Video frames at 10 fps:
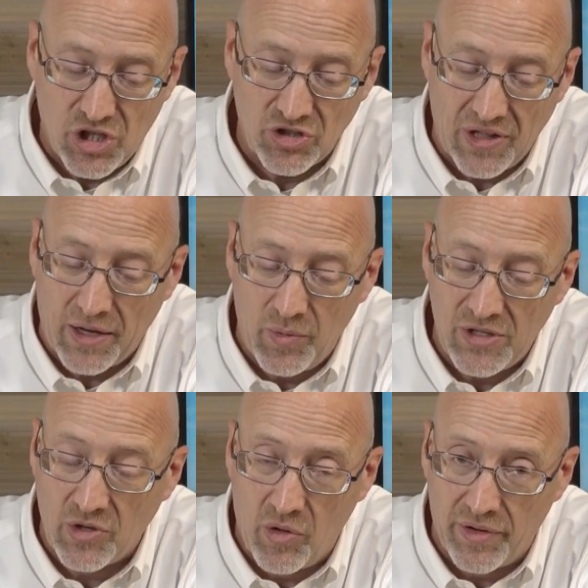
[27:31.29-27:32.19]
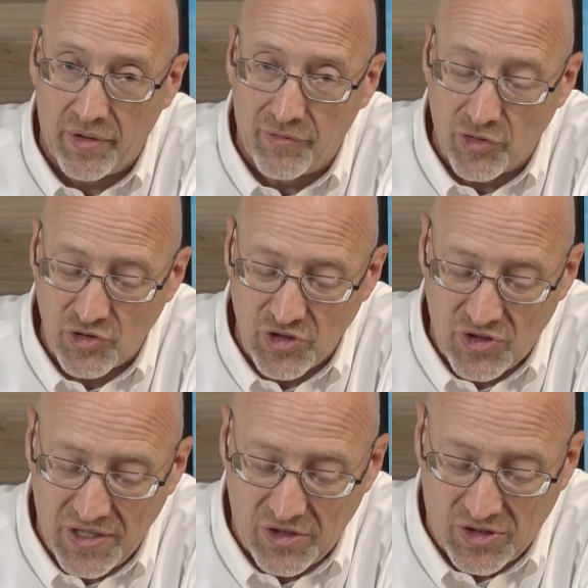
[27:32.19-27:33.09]
just like we saw there in verses
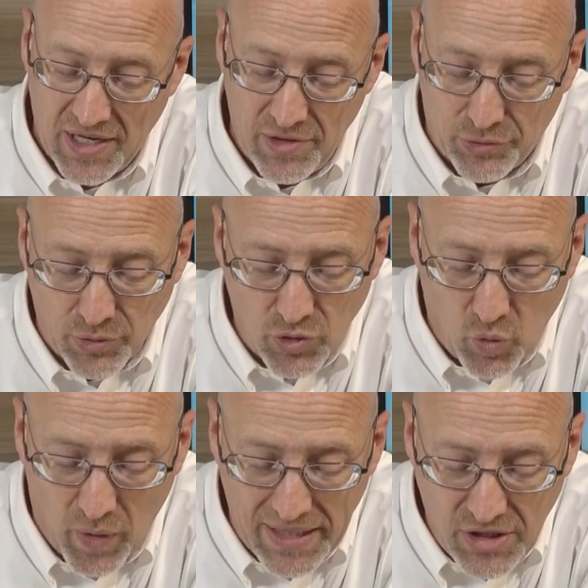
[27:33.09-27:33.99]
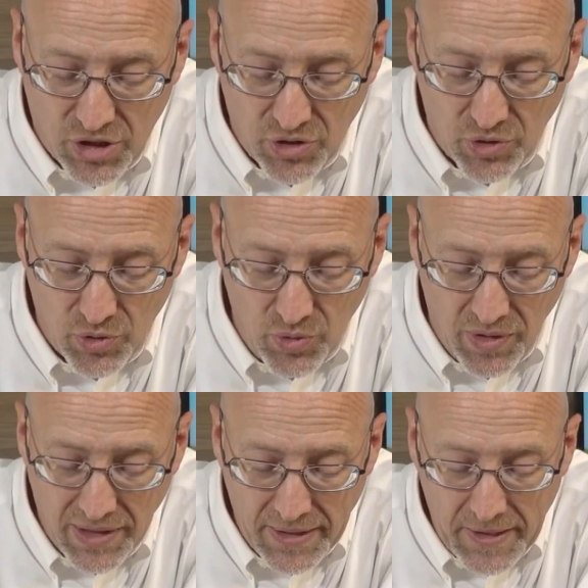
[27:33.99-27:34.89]
16 through 22.